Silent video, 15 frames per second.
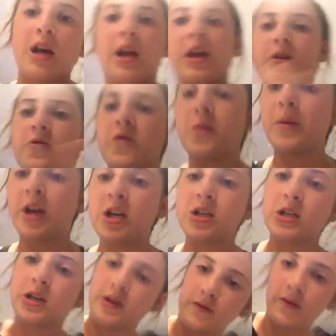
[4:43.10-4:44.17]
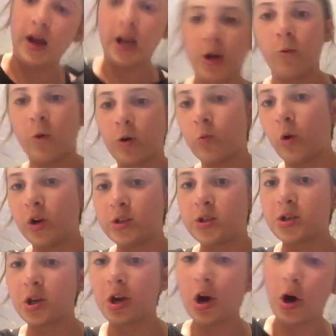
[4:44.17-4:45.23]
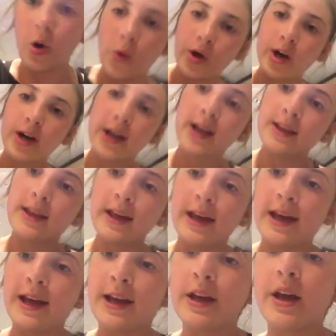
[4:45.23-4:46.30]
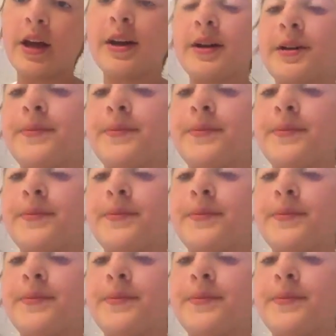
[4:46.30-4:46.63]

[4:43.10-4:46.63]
information if anyone wants to go or anything.